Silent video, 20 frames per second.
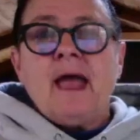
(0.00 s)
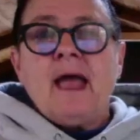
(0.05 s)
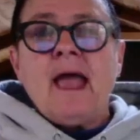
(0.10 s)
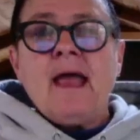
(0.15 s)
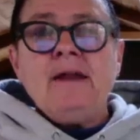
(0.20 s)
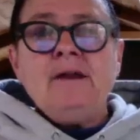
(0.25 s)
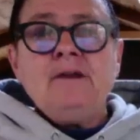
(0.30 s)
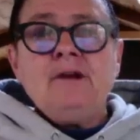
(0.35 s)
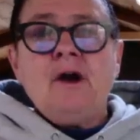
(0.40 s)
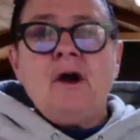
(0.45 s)

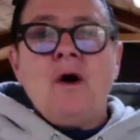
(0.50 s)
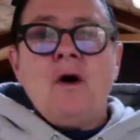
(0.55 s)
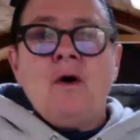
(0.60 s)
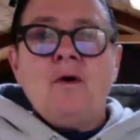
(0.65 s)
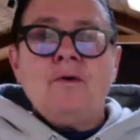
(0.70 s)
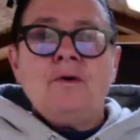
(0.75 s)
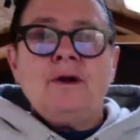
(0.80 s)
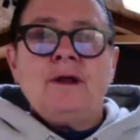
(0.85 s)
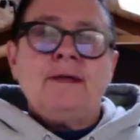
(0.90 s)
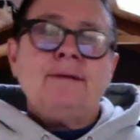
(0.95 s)

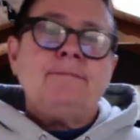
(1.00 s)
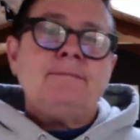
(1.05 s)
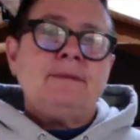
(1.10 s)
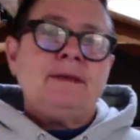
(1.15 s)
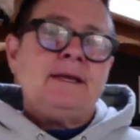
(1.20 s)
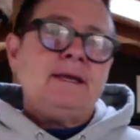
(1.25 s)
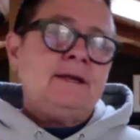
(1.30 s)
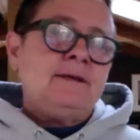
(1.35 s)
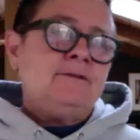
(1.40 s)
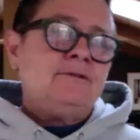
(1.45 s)
Encoding
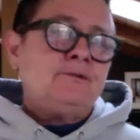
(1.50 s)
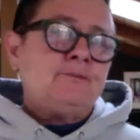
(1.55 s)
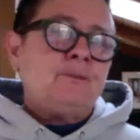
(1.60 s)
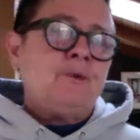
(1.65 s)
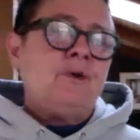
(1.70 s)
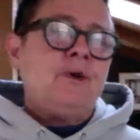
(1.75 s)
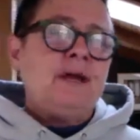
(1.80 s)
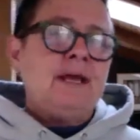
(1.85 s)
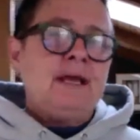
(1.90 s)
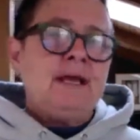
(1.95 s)
means
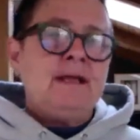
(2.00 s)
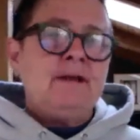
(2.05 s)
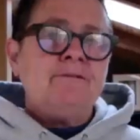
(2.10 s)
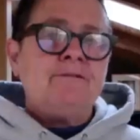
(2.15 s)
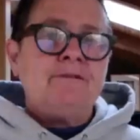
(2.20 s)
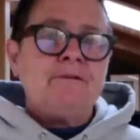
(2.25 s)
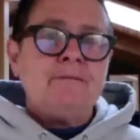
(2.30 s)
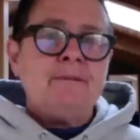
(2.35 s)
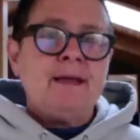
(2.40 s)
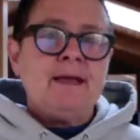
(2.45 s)
putting
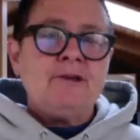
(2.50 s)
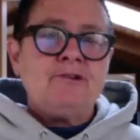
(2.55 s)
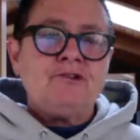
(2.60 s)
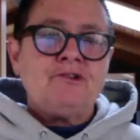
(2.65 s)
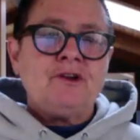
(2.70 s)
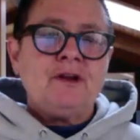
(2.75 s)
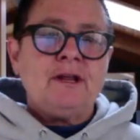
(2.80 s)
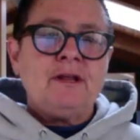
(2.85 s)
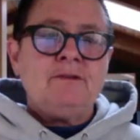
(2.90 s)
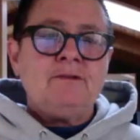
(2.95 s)

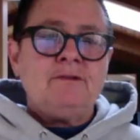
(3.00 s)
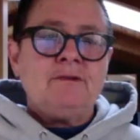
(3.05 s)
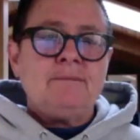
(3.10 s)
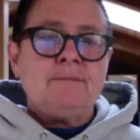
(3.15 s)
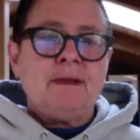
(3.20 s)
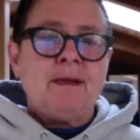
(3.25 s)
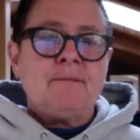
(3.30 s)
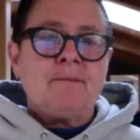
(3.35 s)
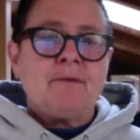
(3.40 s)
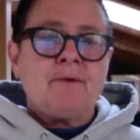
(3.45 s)
information into
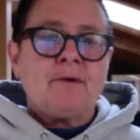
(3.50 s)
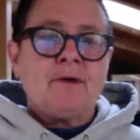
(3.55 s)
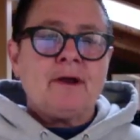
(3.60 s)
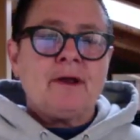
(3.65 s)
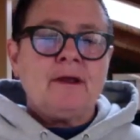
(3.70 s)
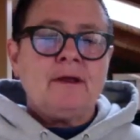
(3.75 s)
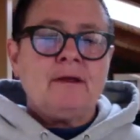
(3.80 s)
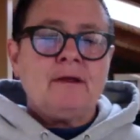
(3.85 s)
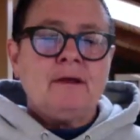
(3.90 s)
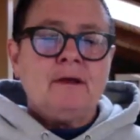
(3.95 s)

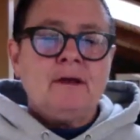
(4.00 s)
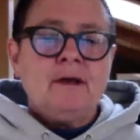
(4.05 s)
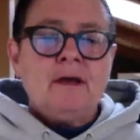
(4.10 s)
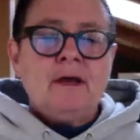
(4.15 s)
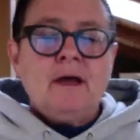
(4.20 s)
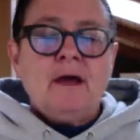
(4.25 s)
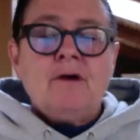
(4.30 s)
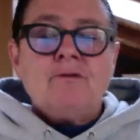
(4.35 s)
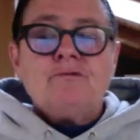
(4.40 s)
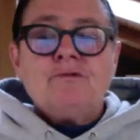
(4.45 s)
memory.
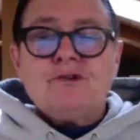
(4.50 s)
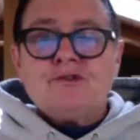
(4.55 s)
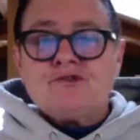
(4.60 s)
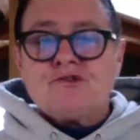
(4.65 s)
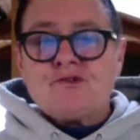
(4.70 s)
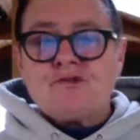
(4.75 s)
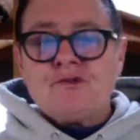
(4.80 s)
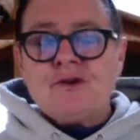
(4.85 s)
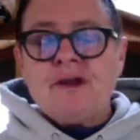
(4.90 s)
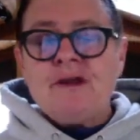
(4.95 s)

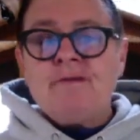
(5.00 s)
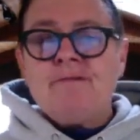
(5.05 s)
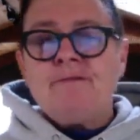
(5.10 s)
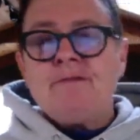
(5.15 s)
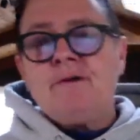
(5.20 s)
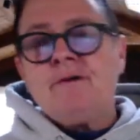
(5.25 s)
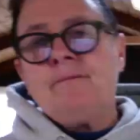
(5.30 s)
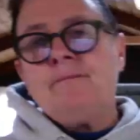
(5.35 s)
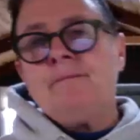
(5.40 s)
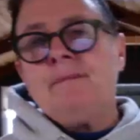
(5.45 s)

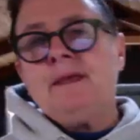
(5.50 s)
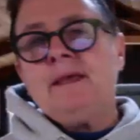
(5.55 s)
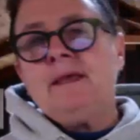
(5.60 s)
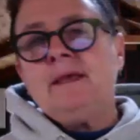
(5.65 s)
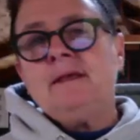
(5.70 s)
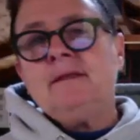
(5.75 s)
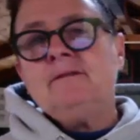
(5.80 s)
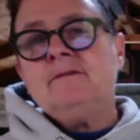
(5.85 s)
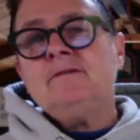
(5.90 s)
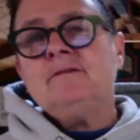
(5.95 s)
Retrieval
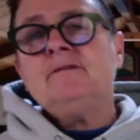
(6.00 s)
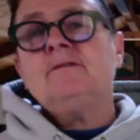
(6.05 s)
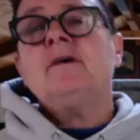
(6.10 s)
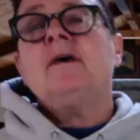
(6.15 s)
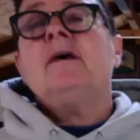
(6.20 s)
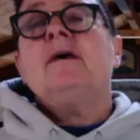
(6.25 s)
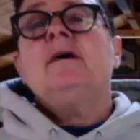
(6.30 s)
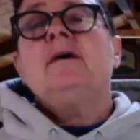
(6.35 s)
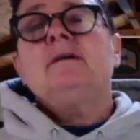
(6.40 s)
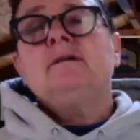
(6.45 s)
means
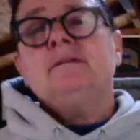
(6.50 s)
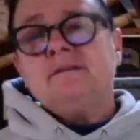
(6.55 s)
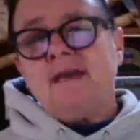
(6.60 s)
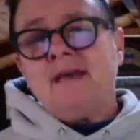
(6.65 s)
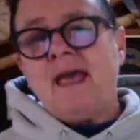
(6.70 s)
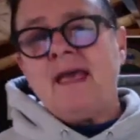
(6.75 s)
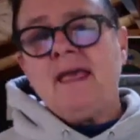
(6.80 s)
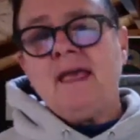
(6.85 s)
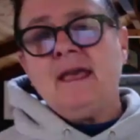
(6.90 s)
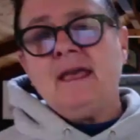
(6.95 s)

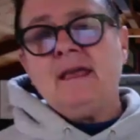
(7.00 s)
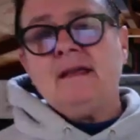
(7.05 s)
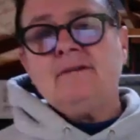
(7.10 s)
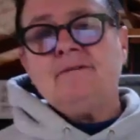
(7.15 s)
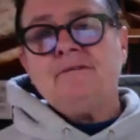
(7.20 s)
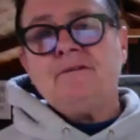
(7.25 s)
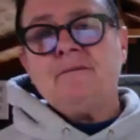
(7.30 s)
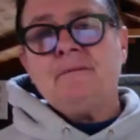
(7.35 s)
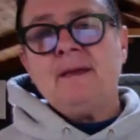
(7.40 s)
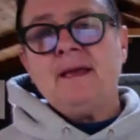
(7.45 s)
taking
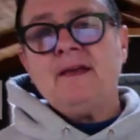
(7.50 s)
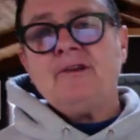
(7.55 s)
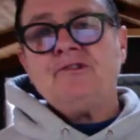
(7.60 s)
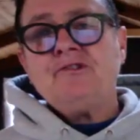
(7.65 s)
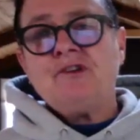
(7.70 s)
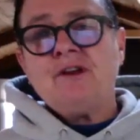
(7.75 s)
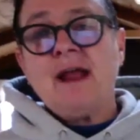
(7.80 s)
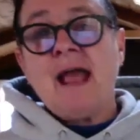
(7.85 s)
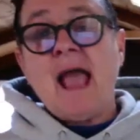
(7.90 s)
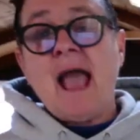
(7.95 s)

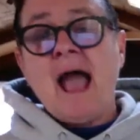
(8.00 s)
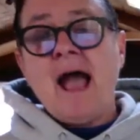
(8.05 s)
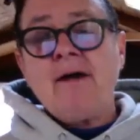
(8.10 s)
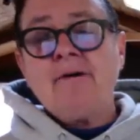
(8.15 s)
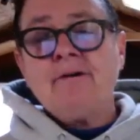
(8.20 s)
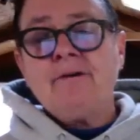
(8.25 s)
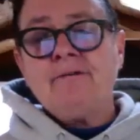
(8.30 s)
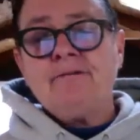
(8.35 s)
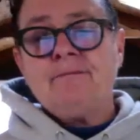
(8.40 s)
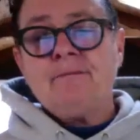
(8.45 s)
information
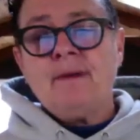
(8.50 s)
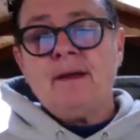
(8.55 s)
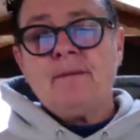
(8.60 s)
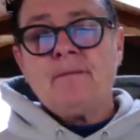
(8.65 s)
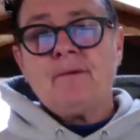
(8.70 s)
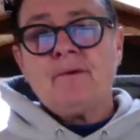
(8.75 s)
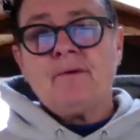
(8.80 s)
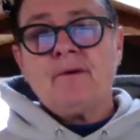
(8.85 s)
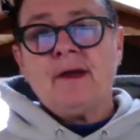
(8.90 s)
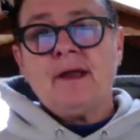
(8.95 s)
out of
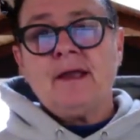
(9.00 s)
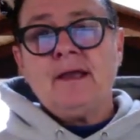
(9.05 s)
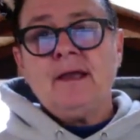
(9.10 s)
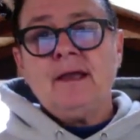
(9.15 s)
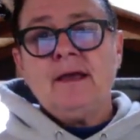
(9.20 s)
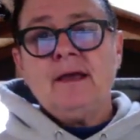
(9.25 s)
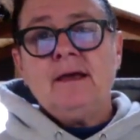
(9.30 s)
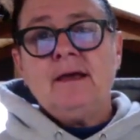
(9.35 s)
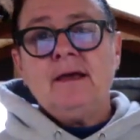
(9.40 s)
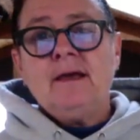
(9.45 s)
memory.
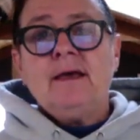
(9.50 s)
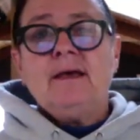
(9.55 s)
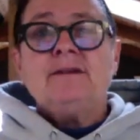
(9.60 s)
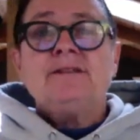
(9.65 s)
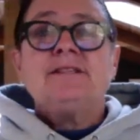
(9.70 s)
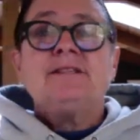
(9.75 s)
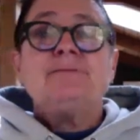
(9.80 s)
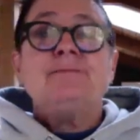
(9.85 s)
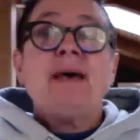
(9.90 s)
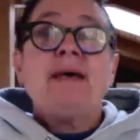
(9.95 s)

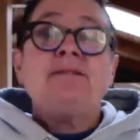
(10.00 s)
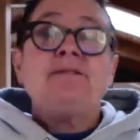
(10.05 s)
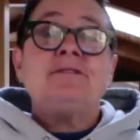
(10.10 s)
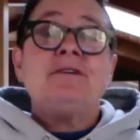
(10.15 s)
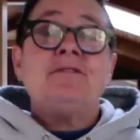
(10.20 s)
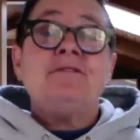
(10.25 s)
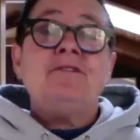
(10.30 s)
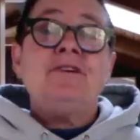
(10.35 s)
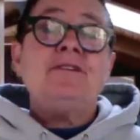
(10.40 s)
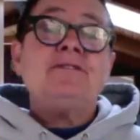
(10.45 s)

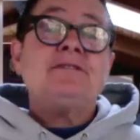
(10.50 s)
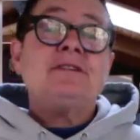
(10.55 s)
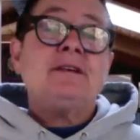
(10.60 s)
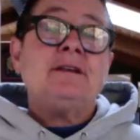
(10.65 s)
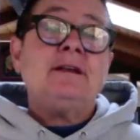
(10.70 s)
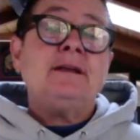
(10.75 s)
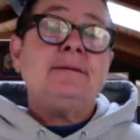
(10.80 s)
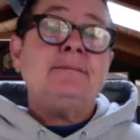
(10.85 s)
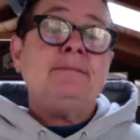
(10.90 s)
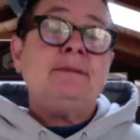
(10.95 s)

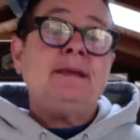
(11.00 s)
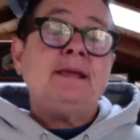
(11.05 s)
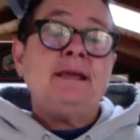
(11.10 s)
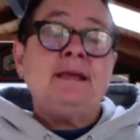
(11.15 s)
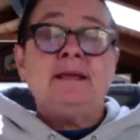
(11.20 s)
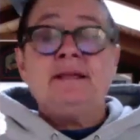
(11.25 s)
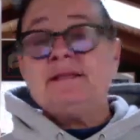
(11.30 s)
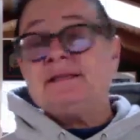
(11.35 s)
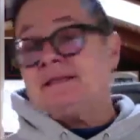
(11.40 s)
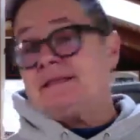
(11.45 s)
Specificity
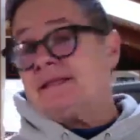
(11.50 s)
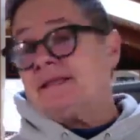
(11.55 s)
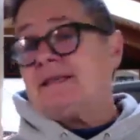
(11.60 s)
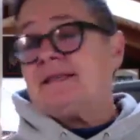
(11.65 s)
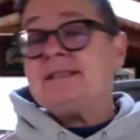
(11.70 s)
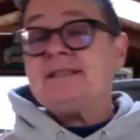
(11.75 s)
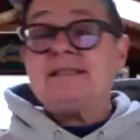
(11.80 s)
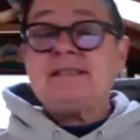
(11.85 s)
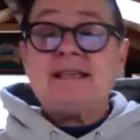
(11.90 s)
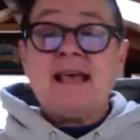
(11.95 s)
means
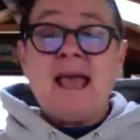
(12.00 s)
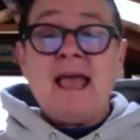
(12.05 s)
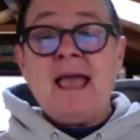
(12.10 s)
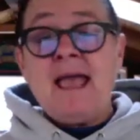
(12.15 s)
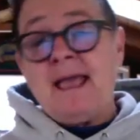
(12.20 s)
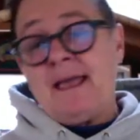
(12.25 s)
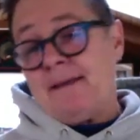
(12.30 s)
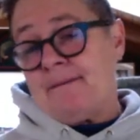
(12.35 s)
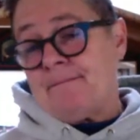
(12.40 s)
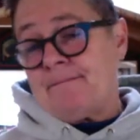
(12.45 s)
the
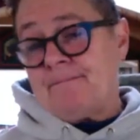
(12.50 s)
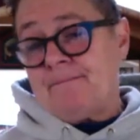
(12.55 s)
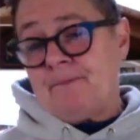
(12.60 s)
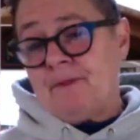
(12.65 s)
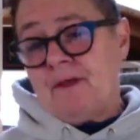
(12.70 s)
same.